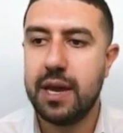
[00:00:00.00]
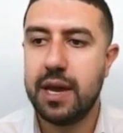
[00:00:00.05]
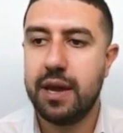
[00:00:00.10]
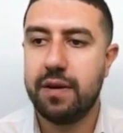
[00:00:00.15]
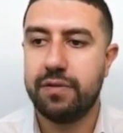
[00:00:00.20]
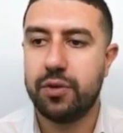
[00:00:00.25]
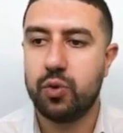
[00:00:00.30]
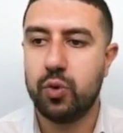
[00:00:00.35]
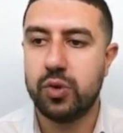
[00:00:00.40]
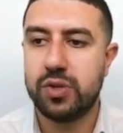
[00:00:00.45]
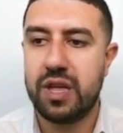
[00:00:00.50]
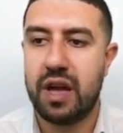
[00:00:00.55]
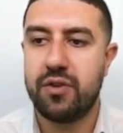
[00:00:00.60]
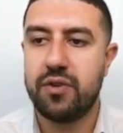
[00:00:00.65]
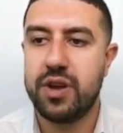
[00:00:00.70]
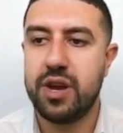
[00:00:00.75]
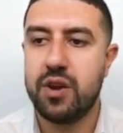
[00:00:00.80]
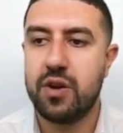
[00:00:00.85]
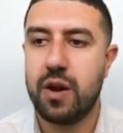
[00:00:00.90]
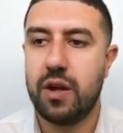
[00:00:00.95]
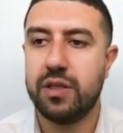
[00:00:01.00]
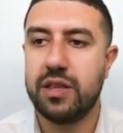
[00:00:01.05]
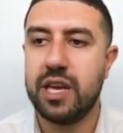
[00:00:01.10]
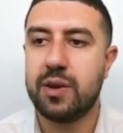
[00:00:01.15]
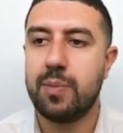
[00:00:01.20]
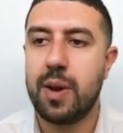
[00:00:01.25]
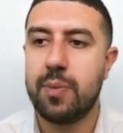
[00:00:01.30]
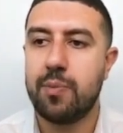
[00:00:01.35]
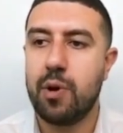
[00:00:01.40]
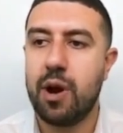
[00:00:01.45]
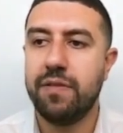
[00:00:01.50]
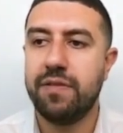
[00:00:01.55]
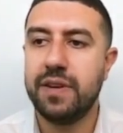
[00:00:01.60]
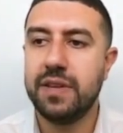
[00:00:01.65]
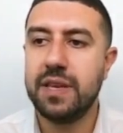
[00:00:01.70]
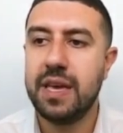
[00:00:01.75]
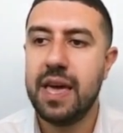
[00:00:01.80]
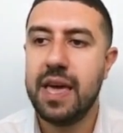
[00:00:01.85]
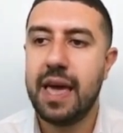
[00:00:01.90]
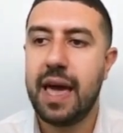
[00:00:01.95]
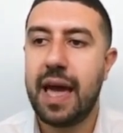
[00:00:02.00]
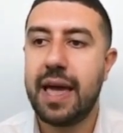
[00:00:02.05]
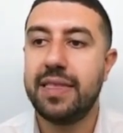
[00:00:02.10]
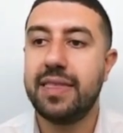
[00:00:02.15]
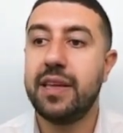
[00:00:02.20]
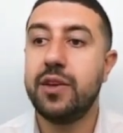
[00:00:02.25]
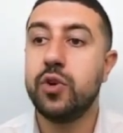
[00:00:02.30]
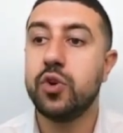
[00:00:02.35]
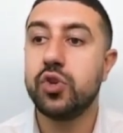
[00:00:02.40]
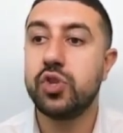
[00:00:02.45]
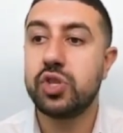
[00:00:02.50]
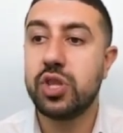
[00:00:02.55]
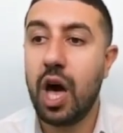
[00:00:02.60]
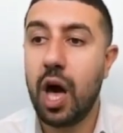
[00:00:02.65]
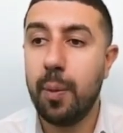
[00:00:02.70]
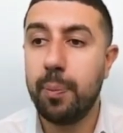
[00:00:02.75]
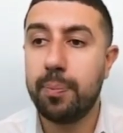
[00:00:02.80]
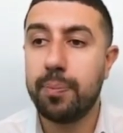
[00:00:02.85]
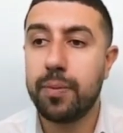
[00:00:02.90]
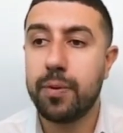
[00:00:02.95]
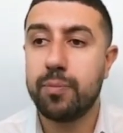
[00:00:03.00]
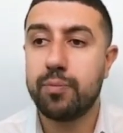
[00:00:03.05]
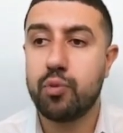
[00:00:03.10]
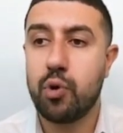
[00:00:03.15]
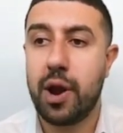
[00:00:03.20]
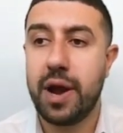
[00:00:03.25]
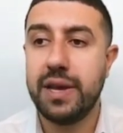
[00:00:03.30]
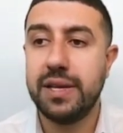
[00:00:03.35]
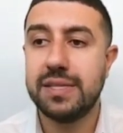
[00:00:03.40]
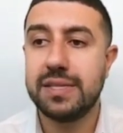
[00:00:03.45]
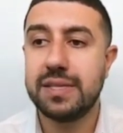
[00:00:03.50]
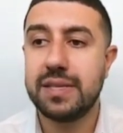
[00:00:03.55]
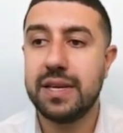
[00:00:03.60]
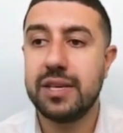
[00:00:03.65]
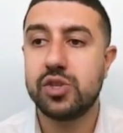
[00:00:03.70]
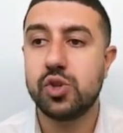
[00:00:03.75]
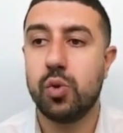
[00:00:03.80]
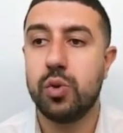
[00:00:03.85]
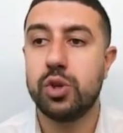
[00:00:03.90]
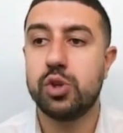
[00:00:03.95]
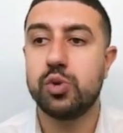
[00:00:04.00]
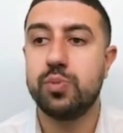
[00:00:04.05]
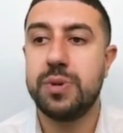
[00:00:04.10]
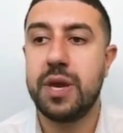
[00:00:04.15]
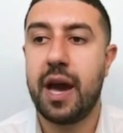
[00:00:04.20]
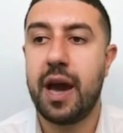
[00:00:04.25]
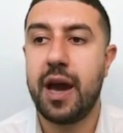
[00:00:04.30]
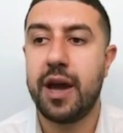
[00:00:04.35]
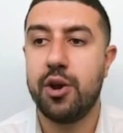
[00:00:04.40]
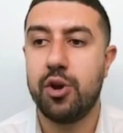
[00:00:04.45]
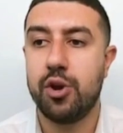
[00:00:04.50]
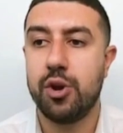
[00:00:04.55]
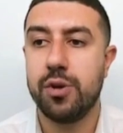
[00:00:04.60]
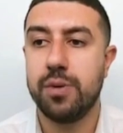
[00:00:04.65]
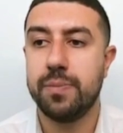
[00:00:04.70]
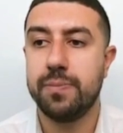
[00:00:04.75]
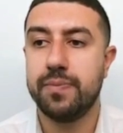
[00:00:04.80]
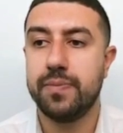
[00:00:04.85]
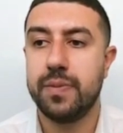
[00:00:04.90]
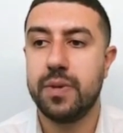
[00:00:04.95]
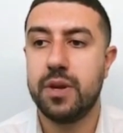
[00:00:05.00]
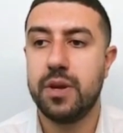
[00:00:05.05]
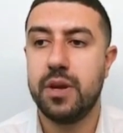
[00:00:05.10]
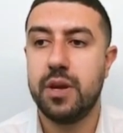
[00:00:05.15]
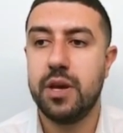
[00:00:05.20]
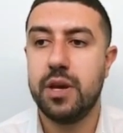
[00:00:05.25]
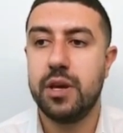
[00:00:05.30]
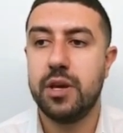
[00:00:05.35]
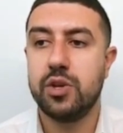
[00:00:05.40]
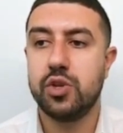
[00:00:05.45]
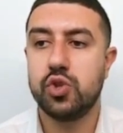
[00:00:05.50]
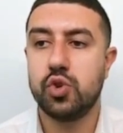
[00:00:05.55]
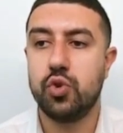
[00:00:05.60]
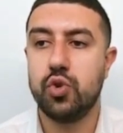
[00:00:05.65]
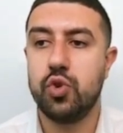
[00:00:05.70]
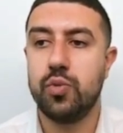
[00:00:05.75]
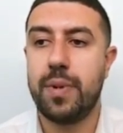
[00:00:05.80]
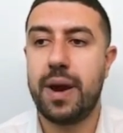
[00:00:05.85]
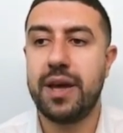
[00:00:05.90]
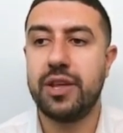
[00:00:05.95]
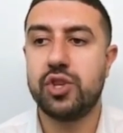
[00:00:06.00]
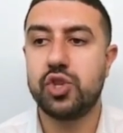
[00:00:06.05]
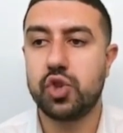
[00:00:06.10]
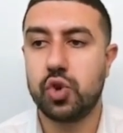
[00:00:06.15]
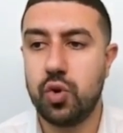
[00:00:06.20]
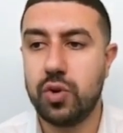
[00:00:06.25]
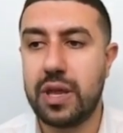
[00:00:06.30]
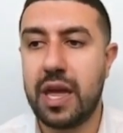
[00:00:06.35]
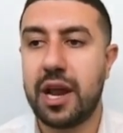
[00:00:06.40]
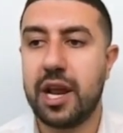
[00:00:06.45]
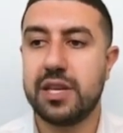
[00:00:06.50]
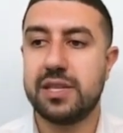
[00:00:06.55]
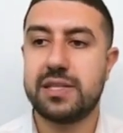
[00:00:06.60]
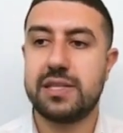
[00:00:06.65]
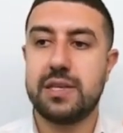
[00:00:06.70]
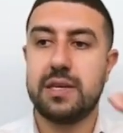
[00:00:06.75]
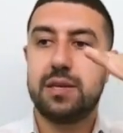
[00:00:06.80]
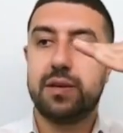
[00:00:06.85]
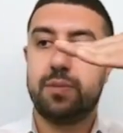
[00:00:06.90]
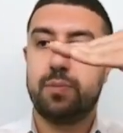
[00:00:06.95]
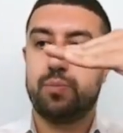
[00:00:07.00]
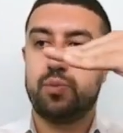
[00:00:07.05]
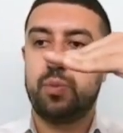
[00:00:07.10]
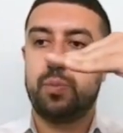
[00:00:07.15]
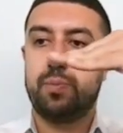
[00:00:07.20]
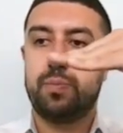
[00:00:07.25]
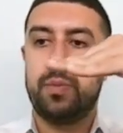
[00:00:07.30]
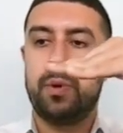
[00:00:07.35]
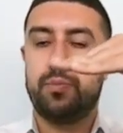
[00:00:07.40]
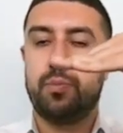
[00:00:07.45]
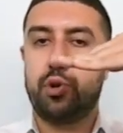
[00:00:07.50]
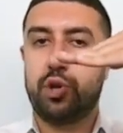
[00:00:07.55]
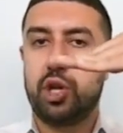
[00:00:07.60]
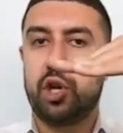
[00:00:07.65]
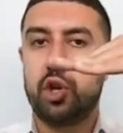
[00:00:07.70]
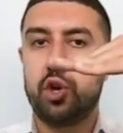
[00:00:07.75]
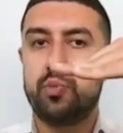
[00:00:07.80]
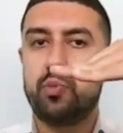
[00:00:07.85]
If it goes down here, I'll take my profit. And then your stop price is going to be higher. So you might short at a particular